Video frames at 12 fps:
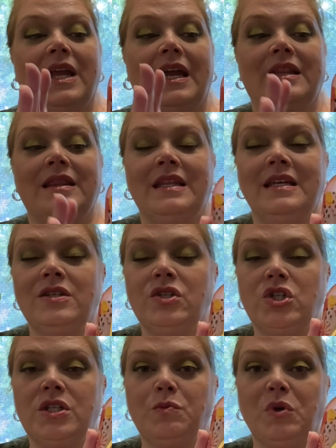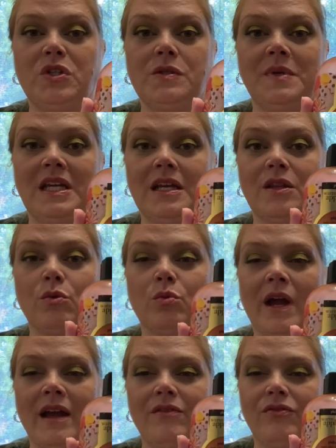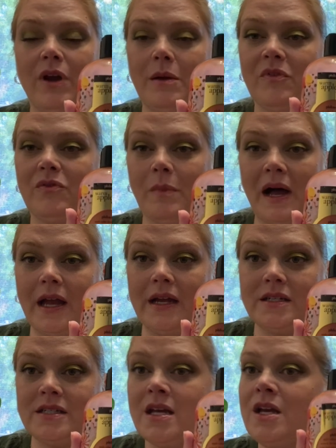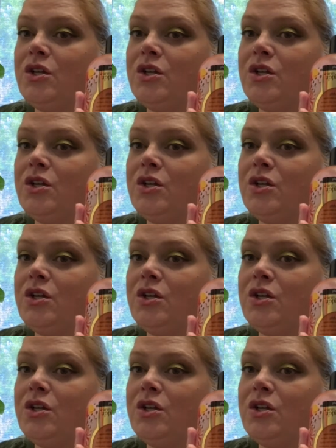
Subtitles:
and this just puts me in the right frame of mind